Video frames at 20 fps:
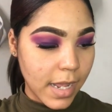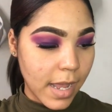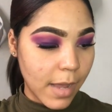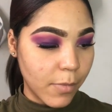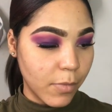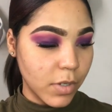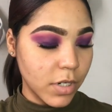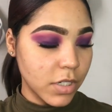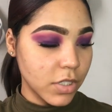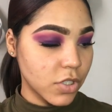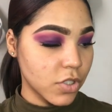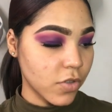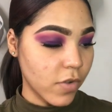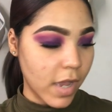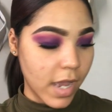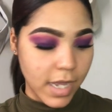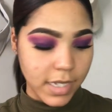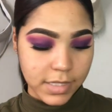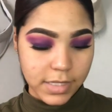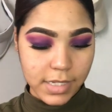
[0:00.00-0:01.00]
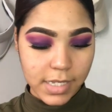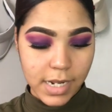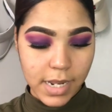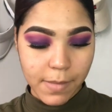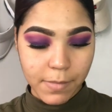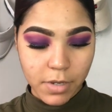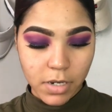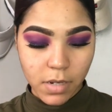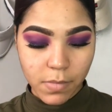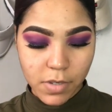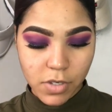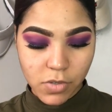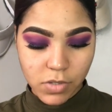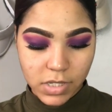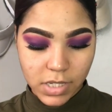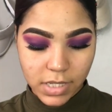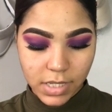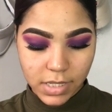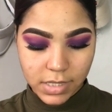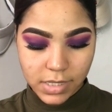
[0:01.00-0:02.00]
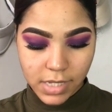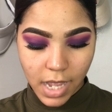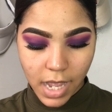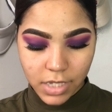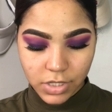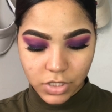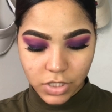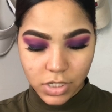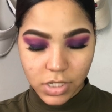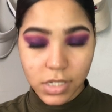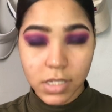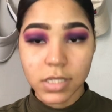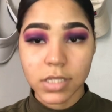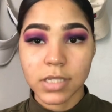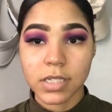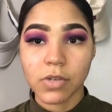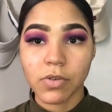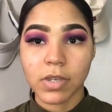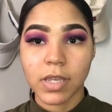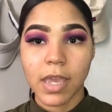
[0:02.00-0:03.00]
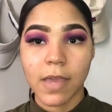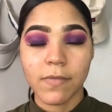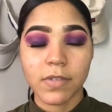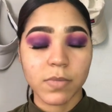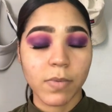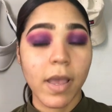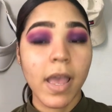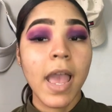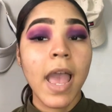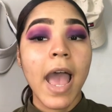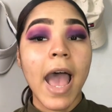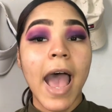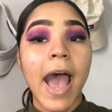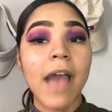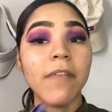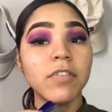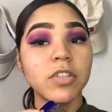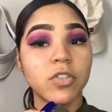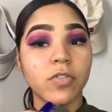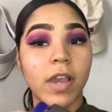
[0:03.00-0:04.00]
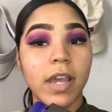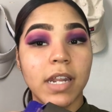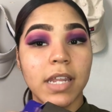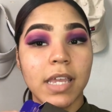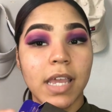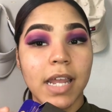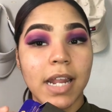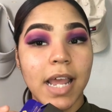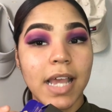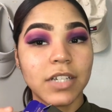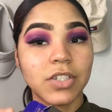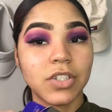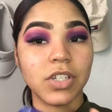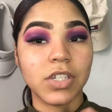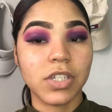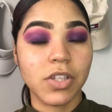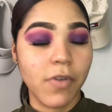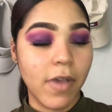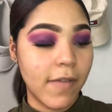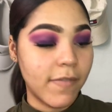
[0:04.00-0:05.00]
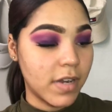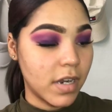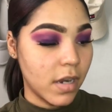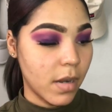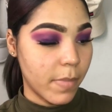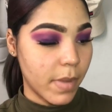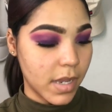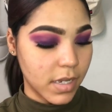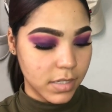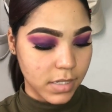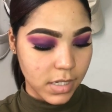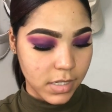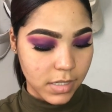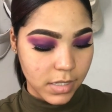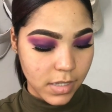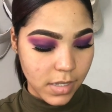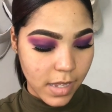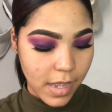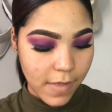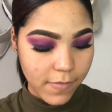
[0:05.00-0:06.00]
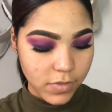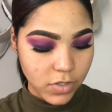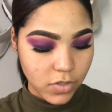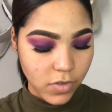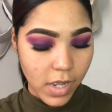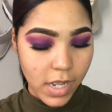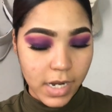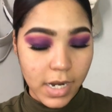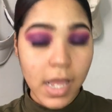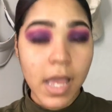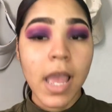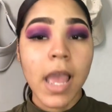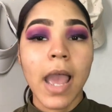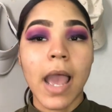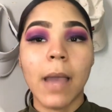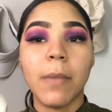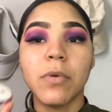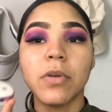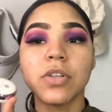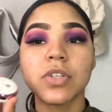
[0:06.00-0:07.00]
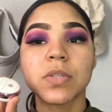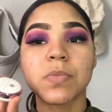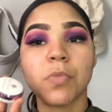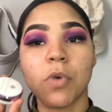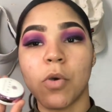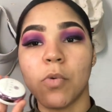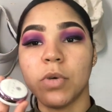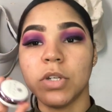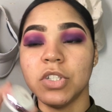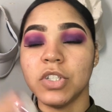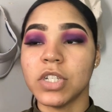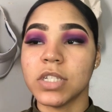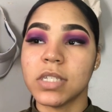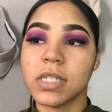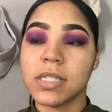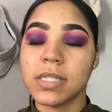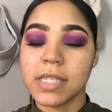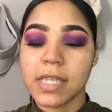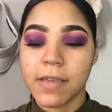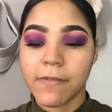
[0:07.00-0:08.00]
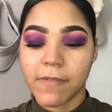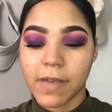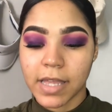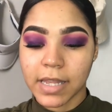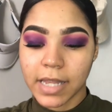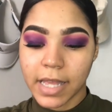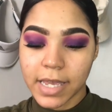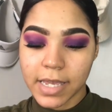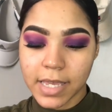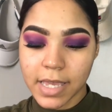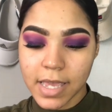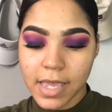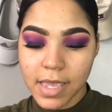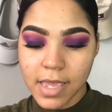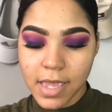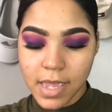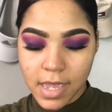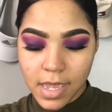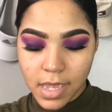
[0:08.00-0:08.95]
I want to try today, I'm going to be using the Tatcha Silk Canvas. I haven't tried it yet. I actually still have it in the box. I haven't tried it. I bought a small one just to see if I like it.